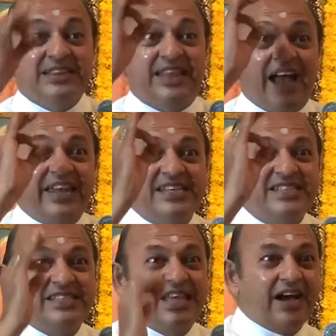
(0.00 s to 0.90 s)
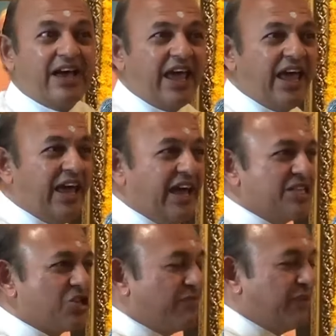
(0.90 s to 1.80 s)
That is the
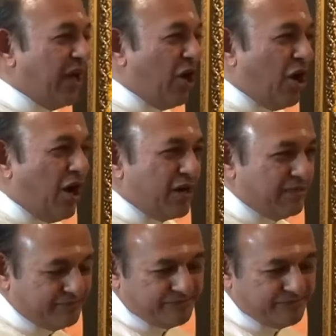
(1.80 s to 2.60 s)
grace of the Lord.